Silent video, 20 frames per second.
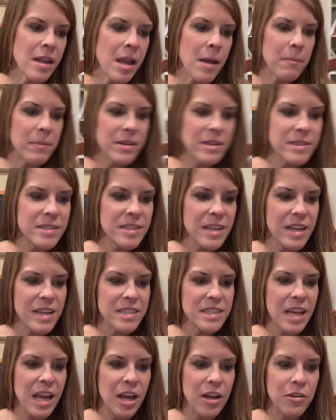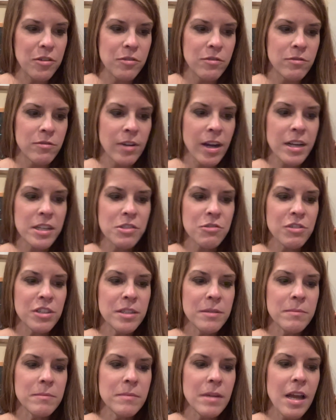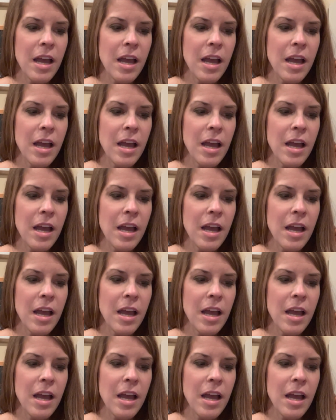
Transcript: But it says, Helvactrum